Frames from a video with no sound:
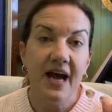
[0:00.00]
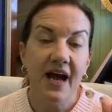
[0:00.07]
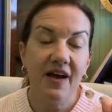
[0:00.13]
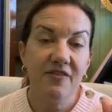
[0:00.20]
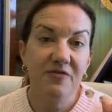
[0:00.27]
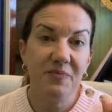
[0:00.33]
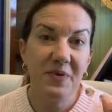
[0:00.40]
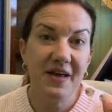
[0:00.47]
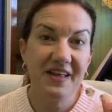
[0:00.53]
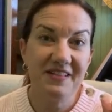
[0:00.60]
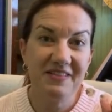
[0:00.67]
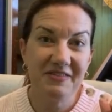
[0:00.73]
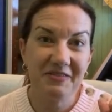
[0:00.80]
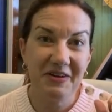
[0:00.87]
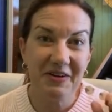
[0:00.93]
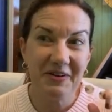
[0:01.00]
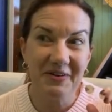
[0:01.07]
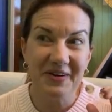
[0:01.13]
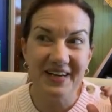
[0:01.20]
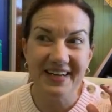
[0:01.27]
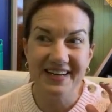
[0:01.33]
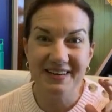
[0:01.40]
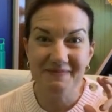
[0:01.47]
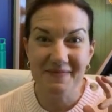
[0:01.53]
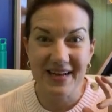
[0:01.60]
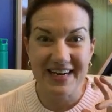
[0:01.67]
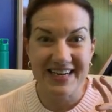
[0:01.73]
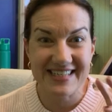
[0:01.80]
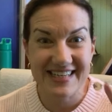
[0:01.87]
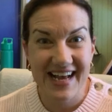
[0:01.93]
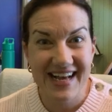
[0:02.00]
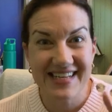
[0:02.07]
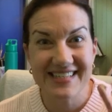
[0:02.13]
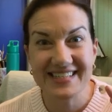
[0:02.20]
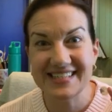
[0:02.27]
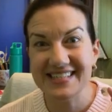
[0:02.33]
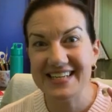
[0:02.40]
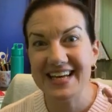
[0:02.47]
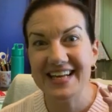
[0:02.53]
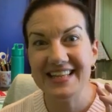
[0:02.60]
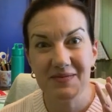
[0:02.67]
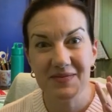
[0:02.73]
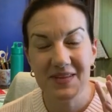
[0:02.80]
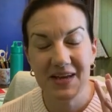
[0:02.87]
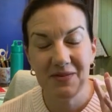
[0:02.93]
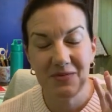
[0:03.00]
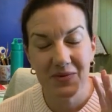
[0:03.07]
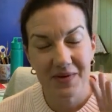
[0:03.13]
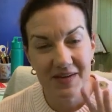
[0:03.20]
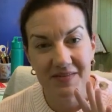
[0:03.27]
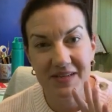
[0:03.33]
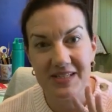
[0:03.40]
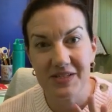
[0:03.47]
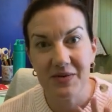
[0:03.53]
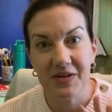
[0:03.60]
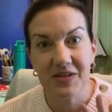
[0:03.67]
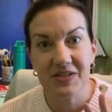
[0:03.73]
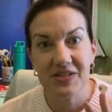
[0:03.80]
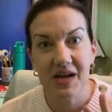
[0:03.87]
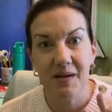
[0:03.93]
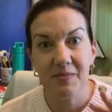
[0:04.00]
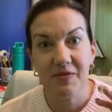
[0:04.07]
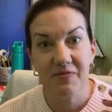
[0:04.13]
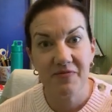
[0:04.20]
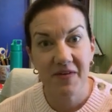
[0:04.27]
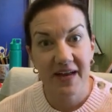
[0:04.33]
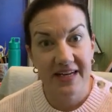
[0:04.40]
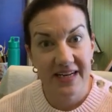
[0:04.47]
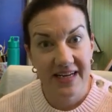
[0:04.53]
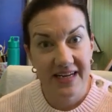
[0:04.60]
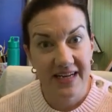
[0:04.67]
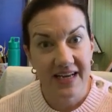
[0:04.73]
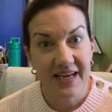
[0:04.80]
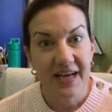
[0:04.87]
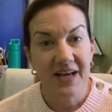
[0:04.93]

I've been through many tests, and they really do a good job of vetting